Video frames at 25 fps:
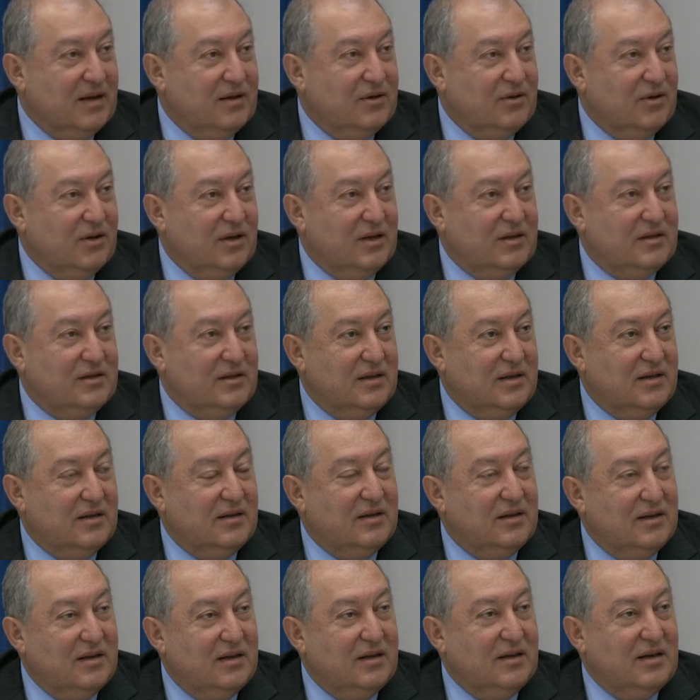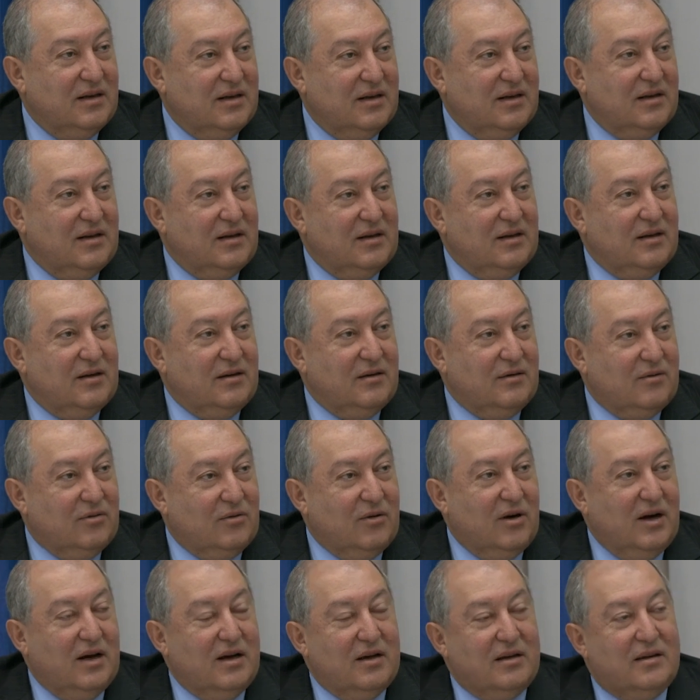So it's a
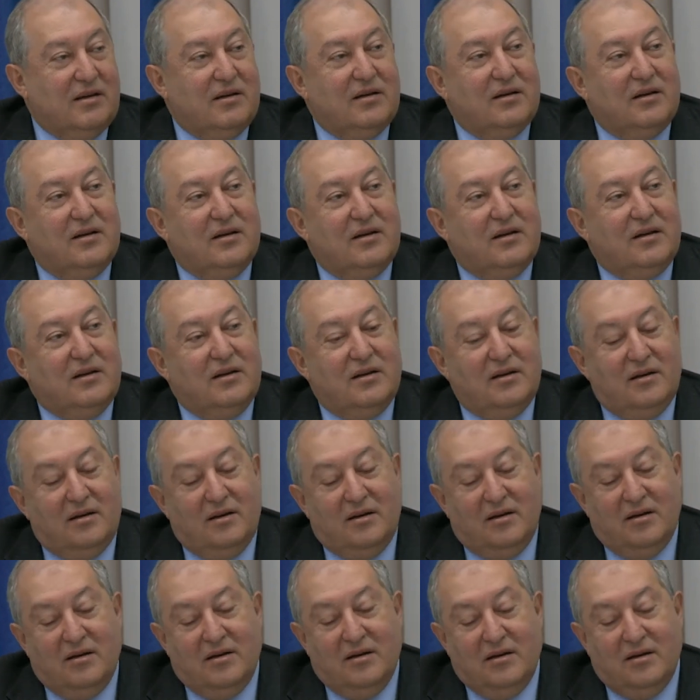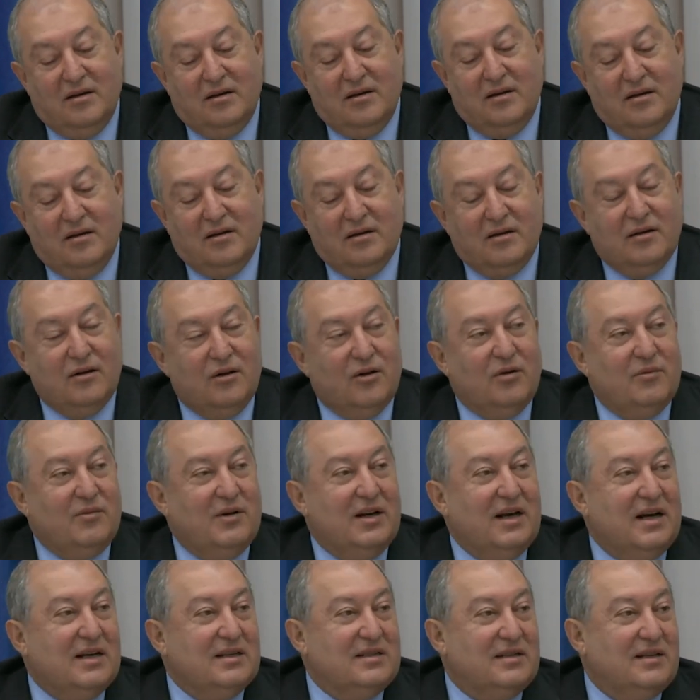quite uh,
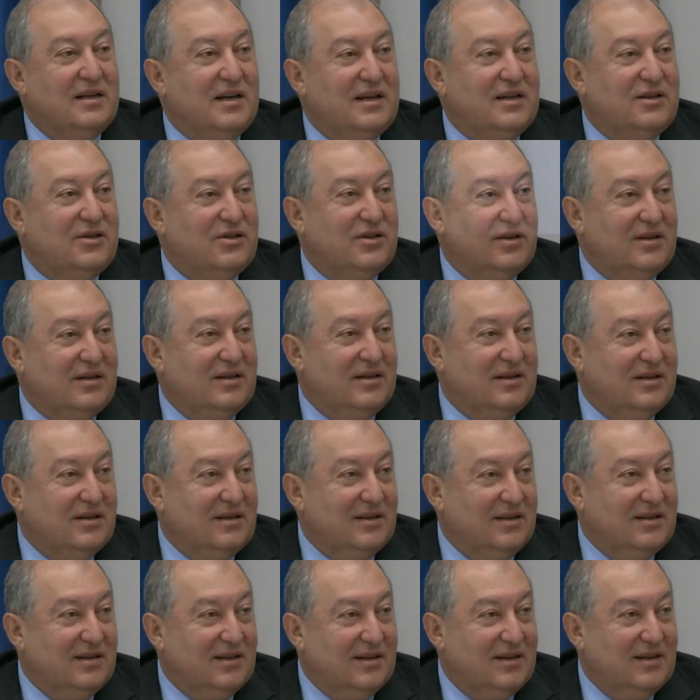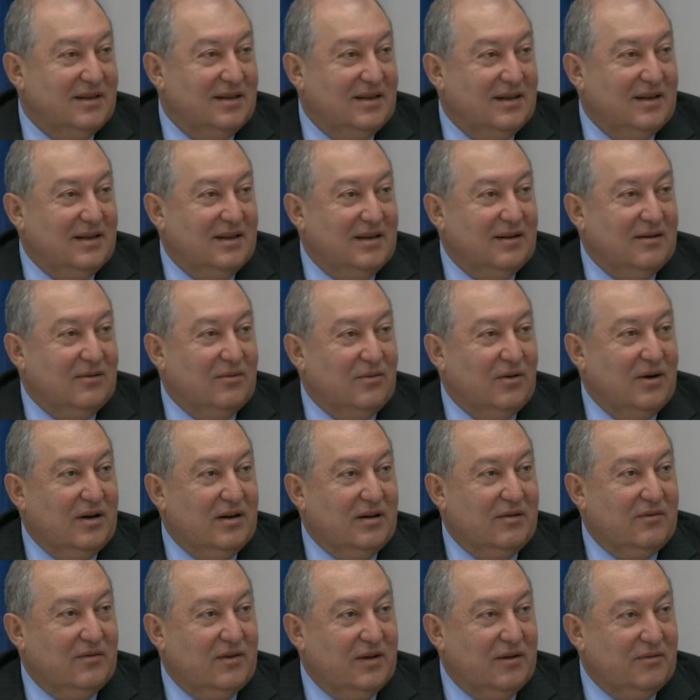globalized nation,
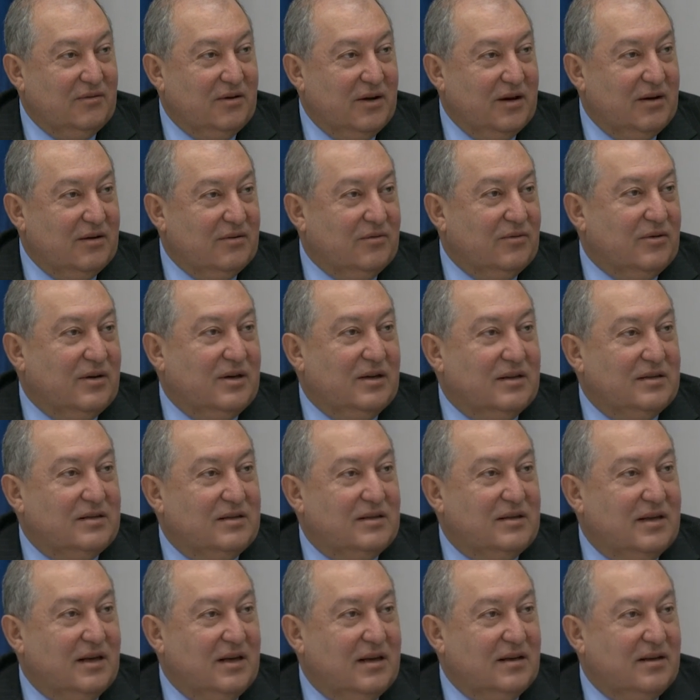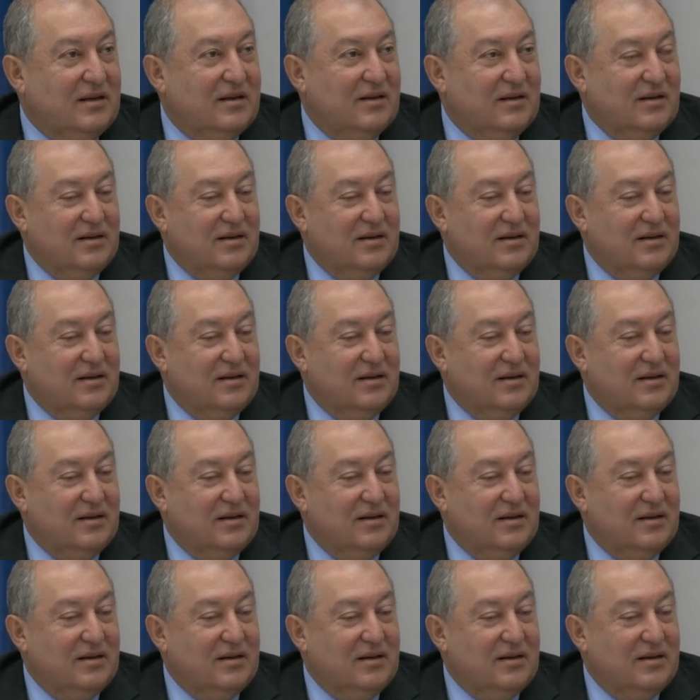one of the rare ones that